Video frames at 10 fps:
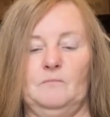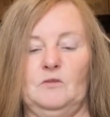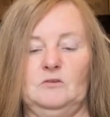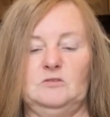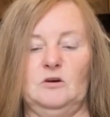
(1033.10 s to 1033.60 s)

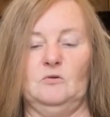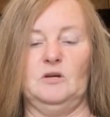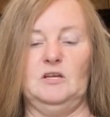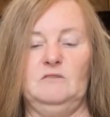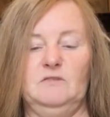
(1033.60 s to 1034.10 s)
So
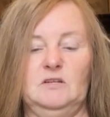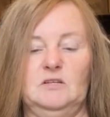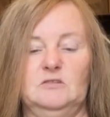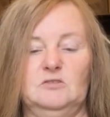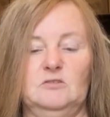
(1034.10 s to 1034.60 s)
even
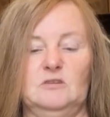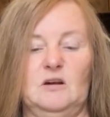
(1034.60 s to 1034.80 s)
into the